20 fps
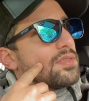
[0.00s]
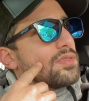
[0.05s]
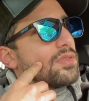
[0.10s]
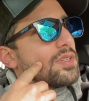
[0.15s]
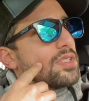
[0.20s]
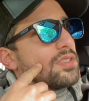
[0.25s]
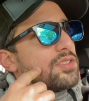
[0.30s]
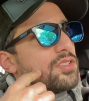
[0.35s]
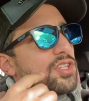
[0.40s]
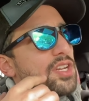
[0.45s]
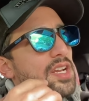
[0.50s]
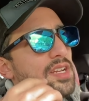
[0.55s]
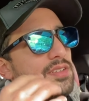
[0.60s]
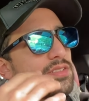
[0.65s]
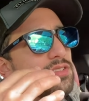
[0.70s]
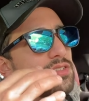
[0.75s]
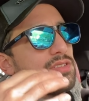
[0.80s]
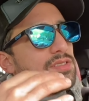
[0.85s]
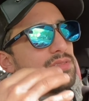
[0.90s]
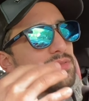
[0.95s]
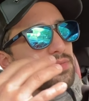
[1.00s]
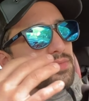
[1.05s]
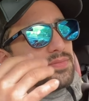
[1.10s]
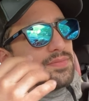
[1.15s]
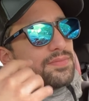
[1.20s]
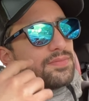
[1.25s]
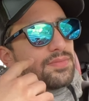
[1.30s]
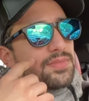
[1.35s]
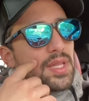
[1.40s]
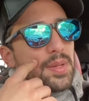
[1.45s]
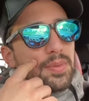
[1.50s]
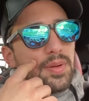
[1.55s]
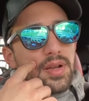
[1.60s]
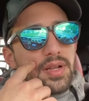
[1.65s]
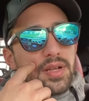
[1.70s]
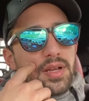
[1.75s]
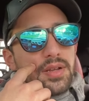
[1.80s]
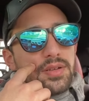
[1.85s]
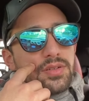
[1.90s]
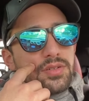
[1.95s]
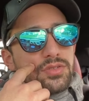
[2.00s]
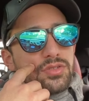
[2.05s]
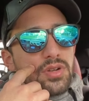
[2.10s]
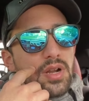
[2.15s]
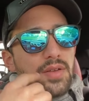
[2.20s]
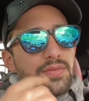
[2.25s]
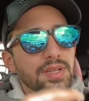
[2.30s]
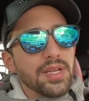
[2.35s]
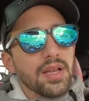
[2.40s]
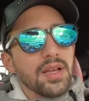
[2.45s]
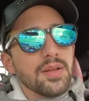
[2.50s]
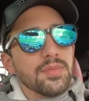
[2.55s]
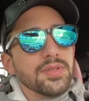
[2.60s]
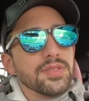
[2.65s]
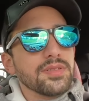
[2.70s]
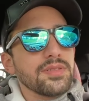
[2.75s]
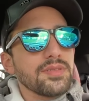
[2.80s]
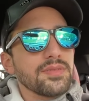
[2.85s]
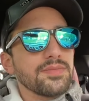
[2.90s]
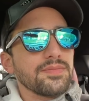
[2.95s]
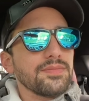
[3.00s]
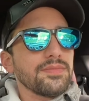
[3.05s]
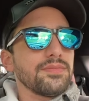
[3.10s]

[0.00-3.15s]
so it can change depending on your driving habits.